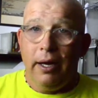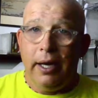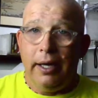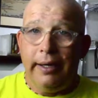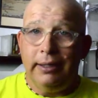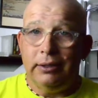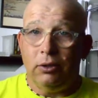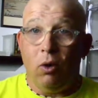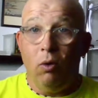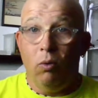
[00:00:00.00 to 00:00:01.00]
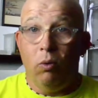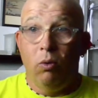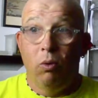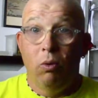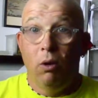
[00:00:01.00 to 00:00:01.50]
And he says, oh,
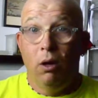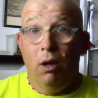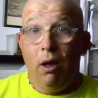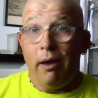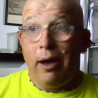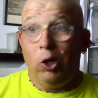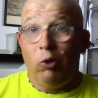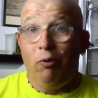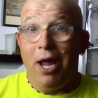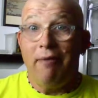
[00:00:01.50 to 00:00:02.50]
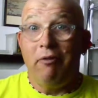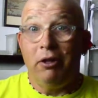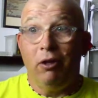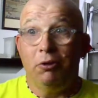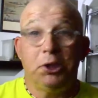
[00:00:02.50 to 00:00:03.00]
I don't know if we have any of
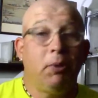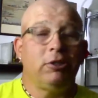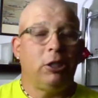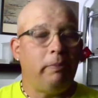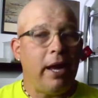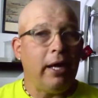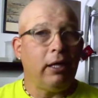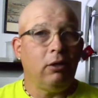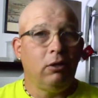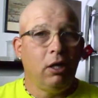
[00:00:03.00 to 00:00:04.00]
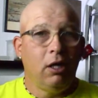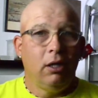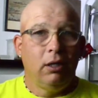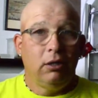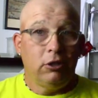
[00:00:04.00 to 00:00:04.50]
those. He runs in the back and
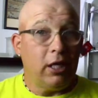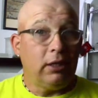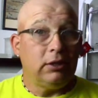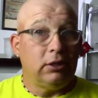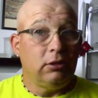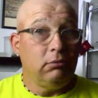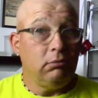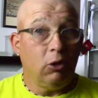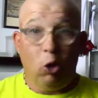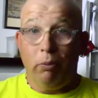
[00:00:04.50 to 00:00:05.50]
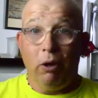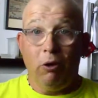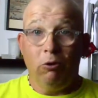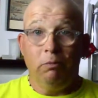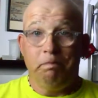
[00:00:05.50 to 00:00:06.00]
checks, and lo and
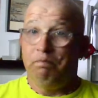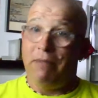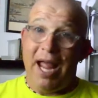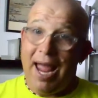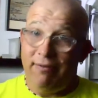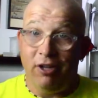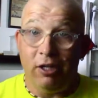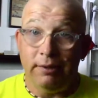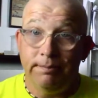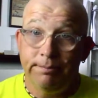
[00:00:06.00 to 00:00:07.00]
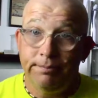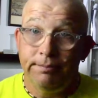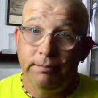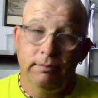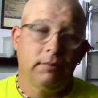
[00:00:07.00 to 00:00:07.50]
behold, they have none.
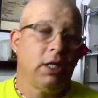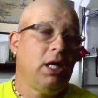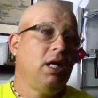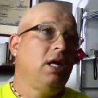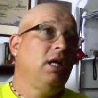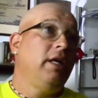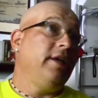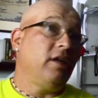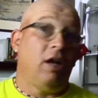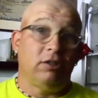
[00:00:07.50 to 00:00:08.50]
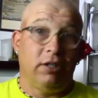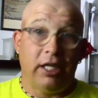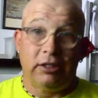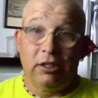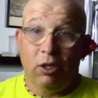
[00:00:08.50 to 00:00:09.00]
He calls the
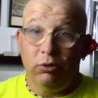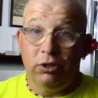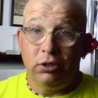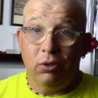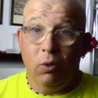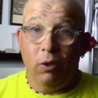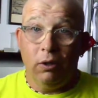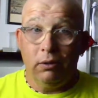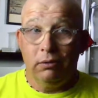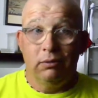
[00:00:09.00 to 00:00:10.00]
next closest store.